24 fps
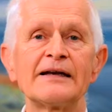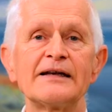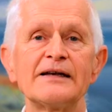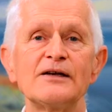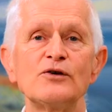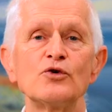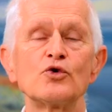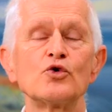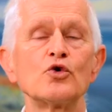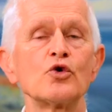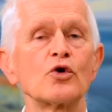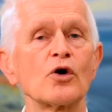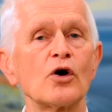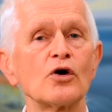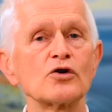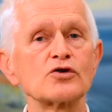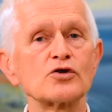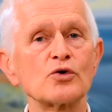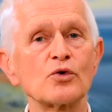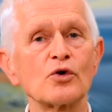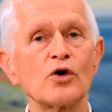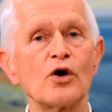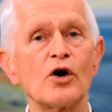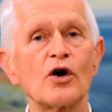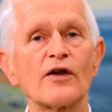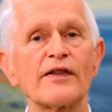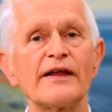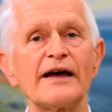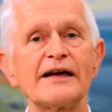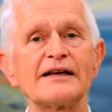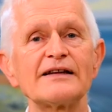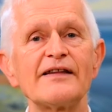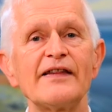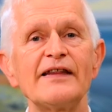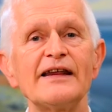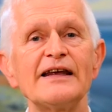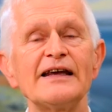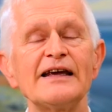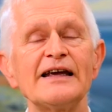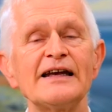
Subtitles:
you could also call that the